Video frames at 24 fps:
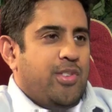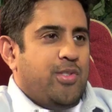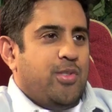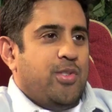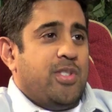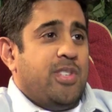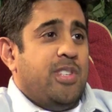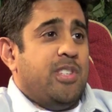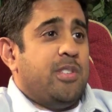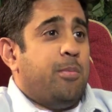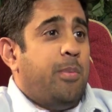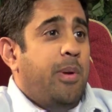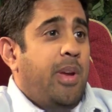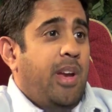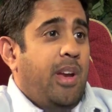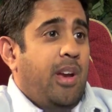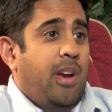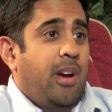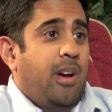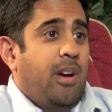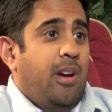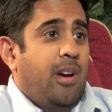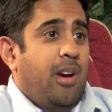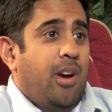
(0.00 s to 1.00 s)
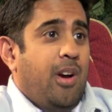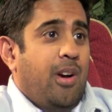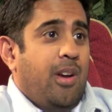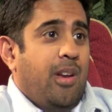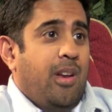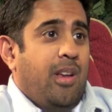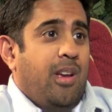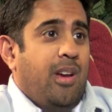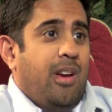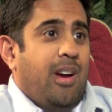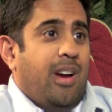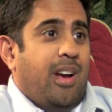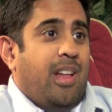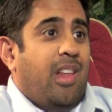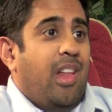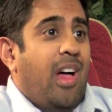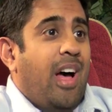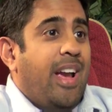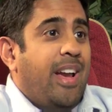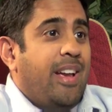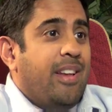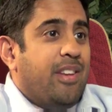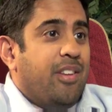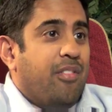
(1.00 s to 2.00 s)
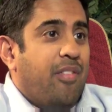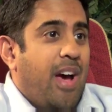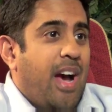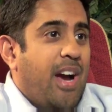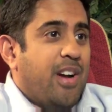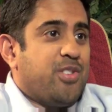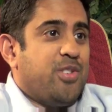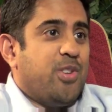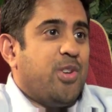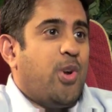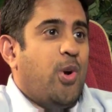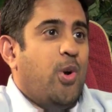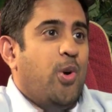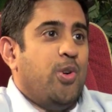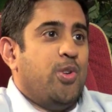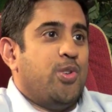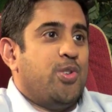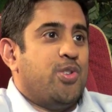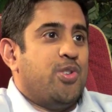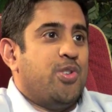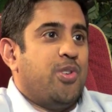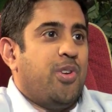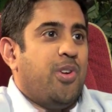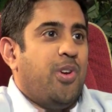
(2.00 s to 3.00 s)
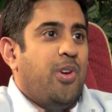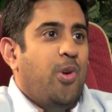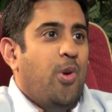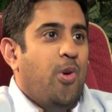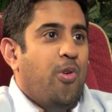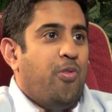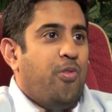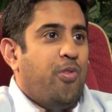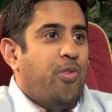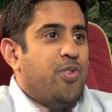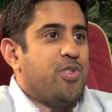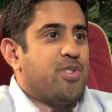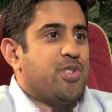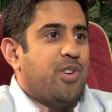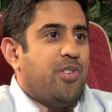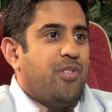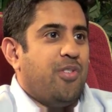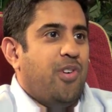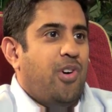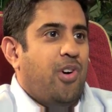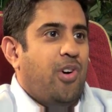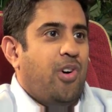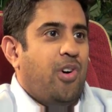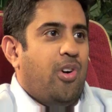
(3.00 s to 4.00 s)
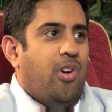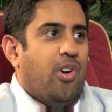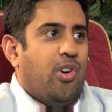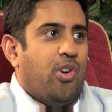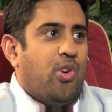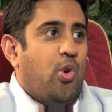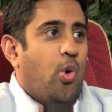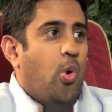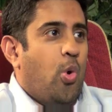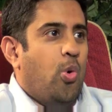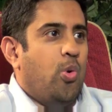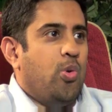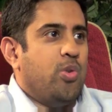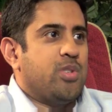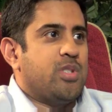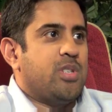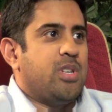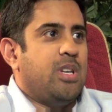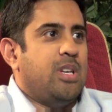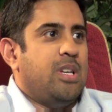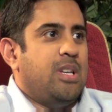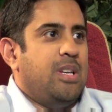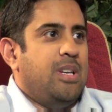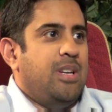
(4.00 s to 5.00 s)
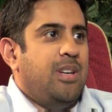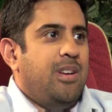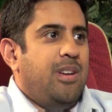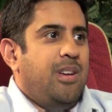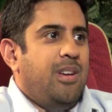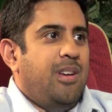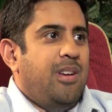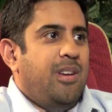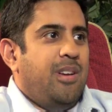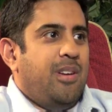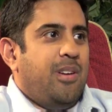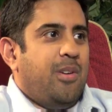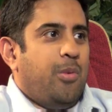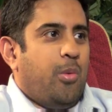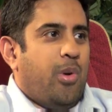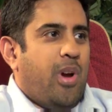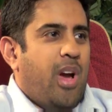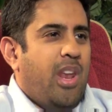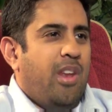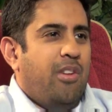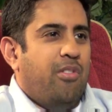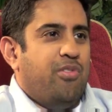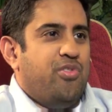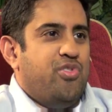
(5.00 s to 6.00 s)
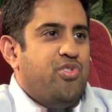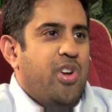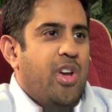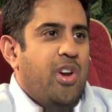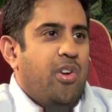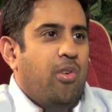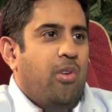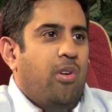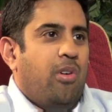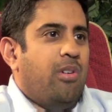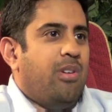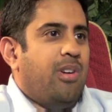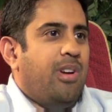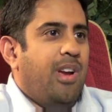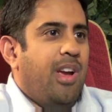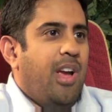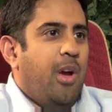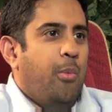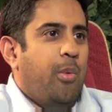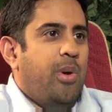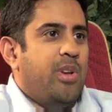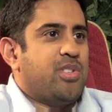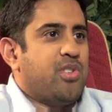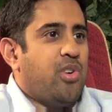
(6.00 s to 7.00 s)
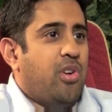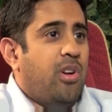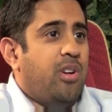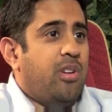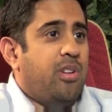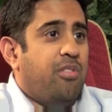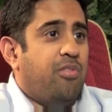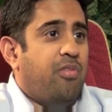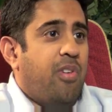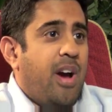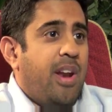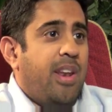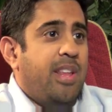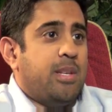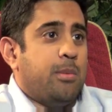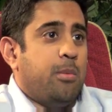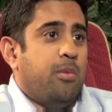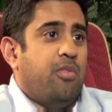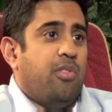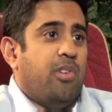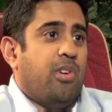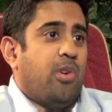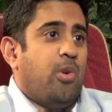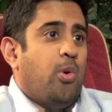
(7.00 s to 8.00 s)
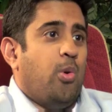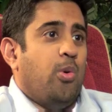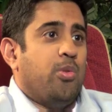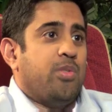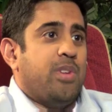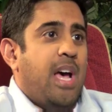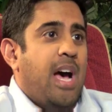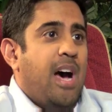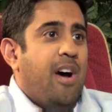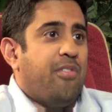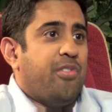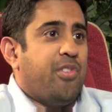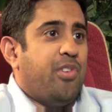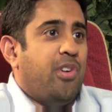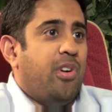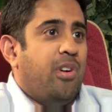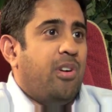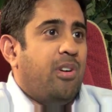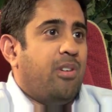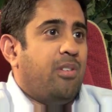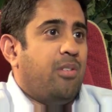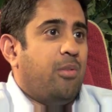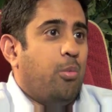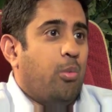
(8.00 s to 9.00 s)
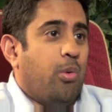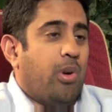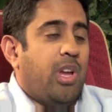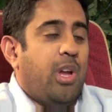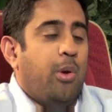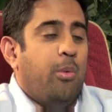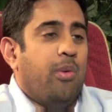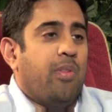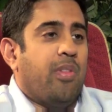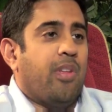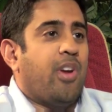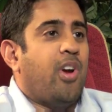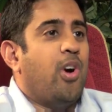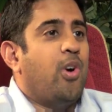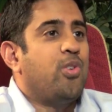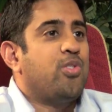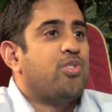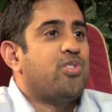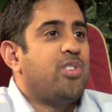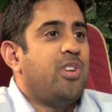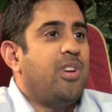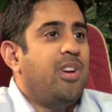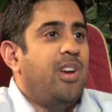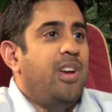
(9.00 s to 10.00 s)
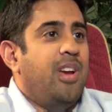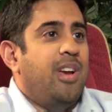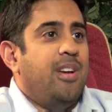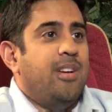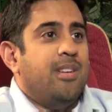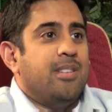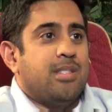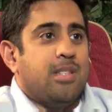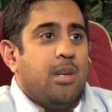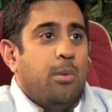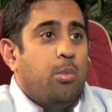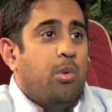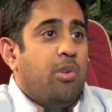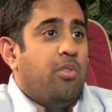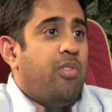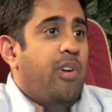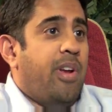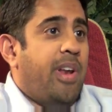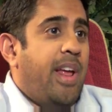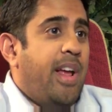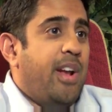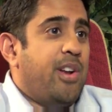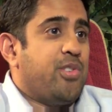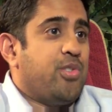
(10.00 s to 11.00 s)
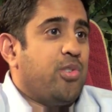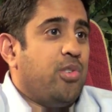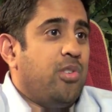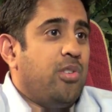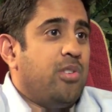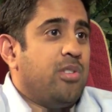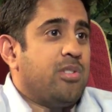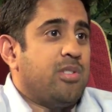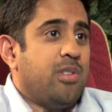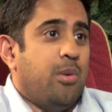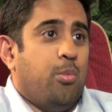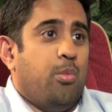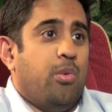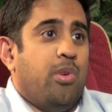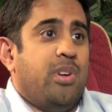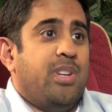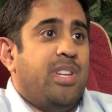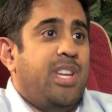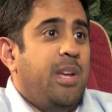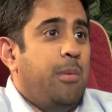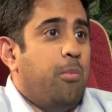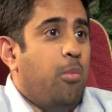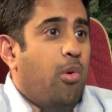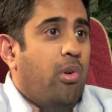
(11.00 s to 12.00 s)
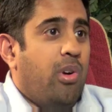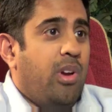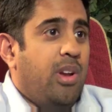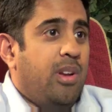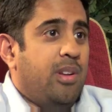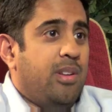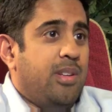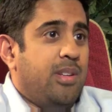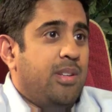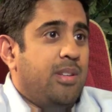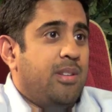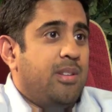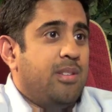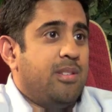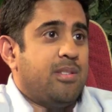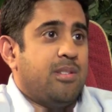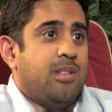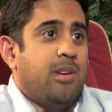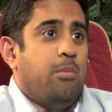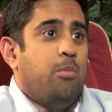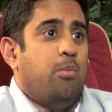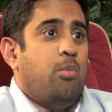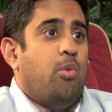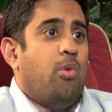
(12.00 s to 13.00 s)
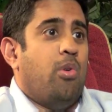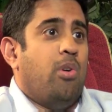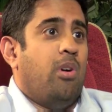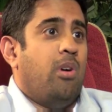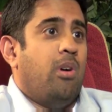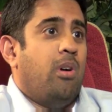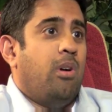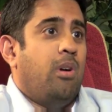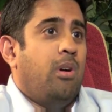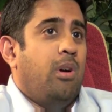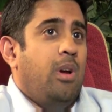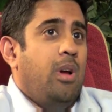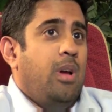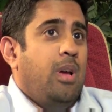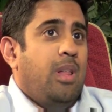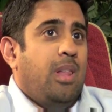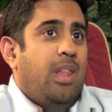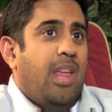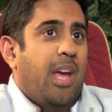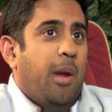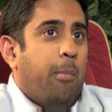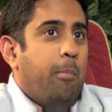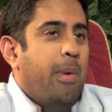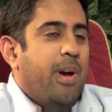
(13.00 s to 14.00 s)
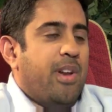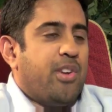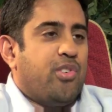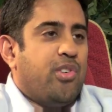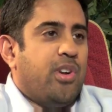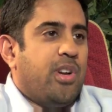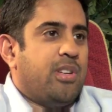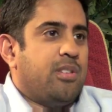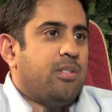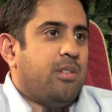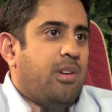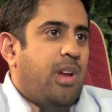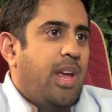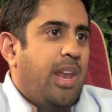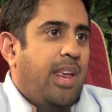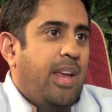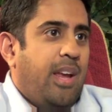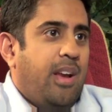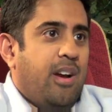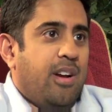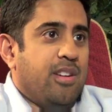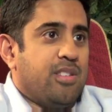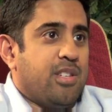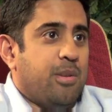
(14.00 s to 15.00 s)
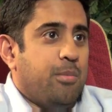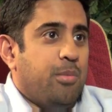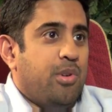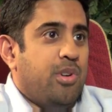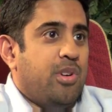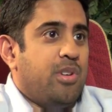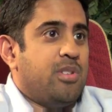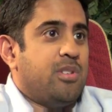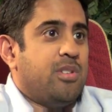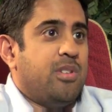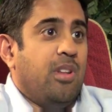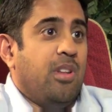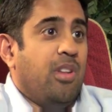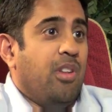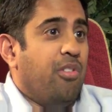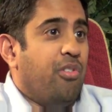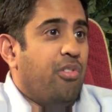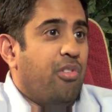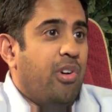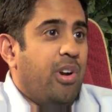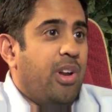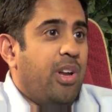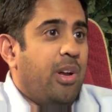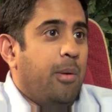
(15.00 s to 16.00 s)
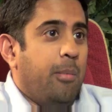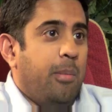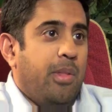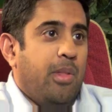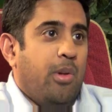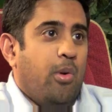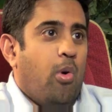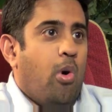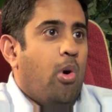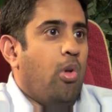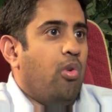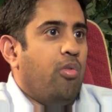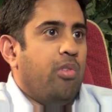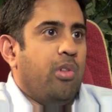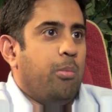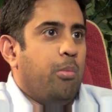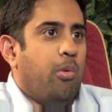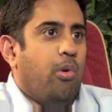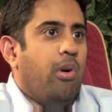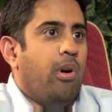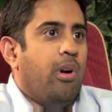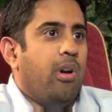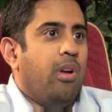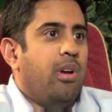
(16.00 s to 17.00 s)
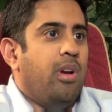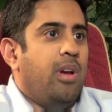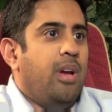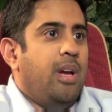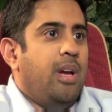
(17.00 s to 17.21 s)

So since being a client of Action Coach, first of all, our goals were kind of general, and we started defining some of our goals after working with a coach. Some were financial, some were team-oriented, some were like metrics, getting customers, delivery. I mean, they're all over the board.